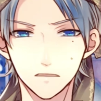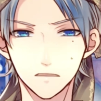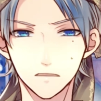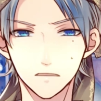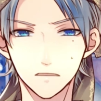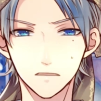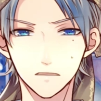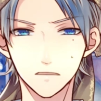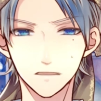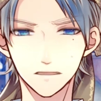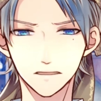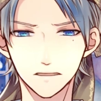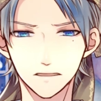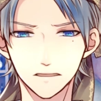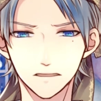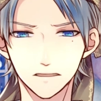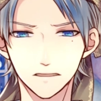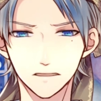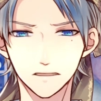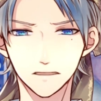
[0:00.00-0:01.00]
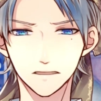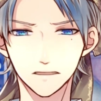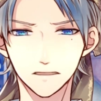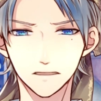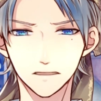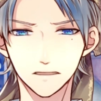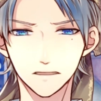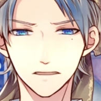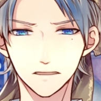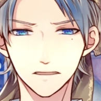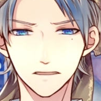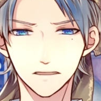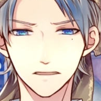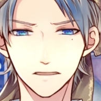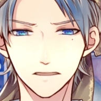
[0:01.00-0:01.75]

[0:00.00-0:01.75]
(silence)